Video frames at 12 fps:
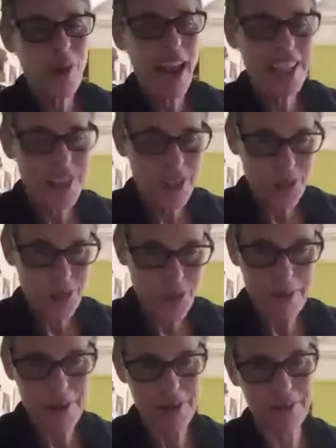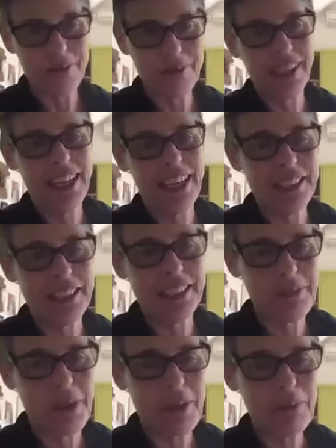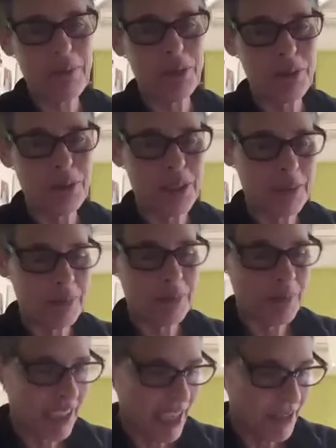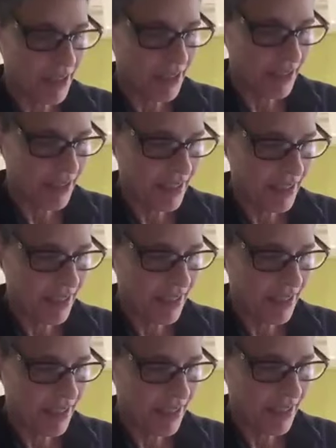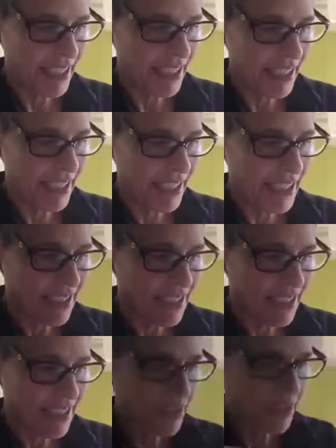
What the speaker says: transcribe them and put them in a less